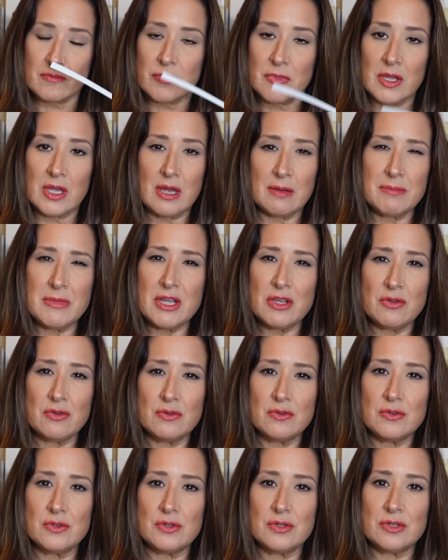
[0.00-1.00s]
can be
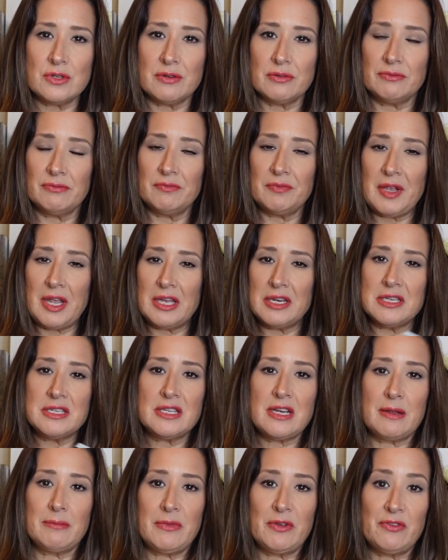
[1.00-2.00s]
used any
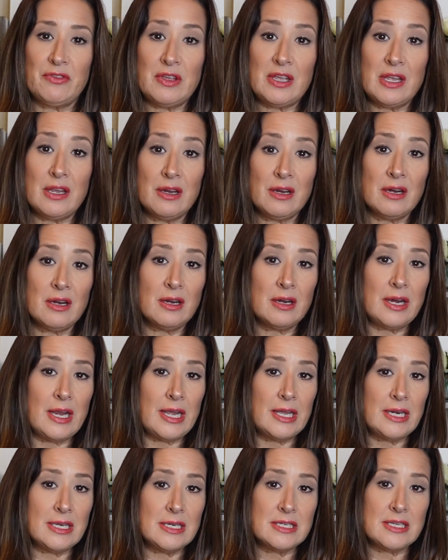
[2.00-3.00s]
time of year,
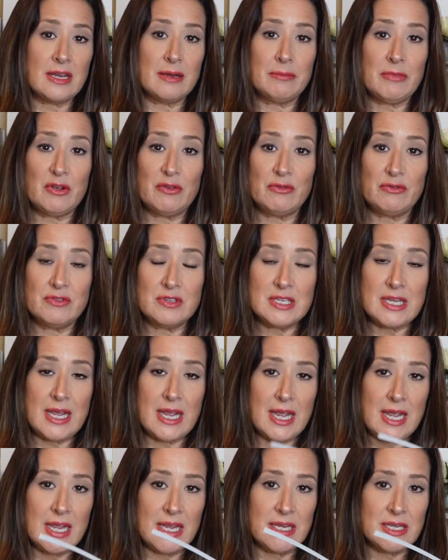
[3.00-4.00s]
any time of
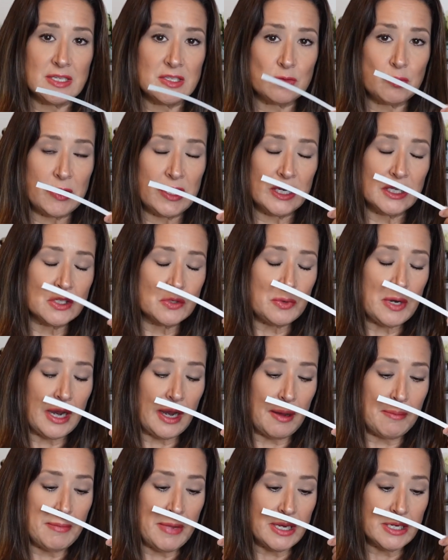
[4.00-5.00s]
day is what it's
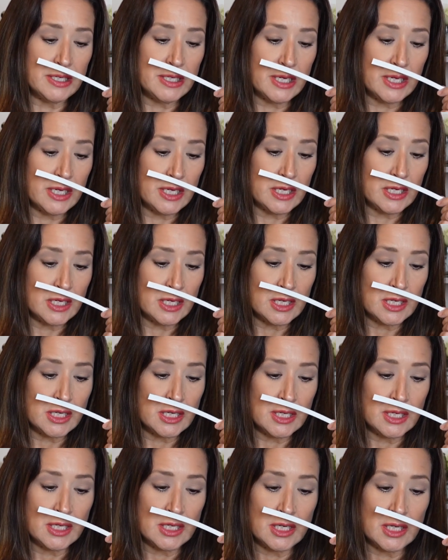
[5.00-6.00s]
recommended.
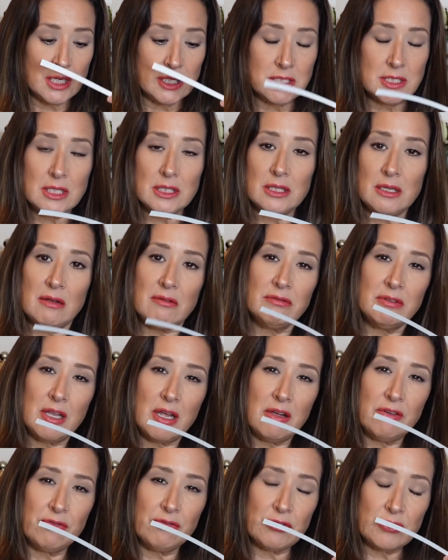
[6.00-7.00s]
It's a love
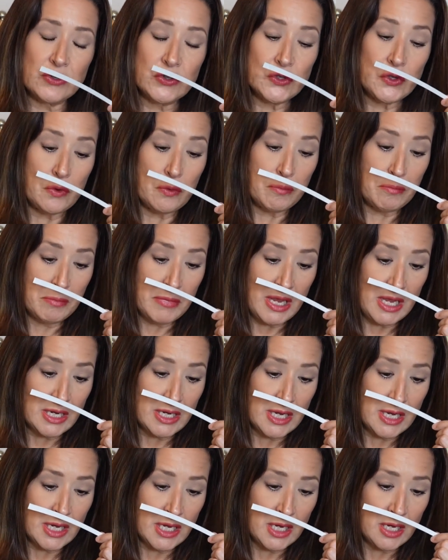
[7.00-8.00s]
love for so
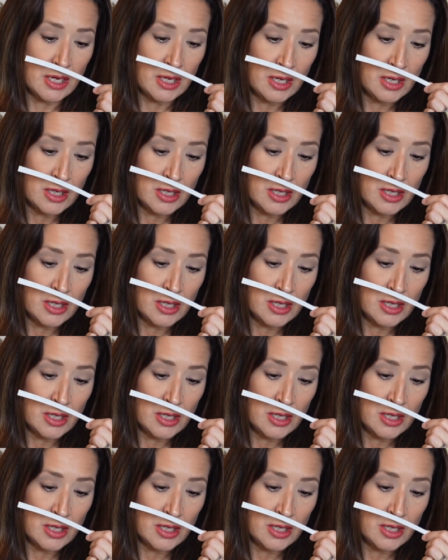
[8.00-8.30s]
many.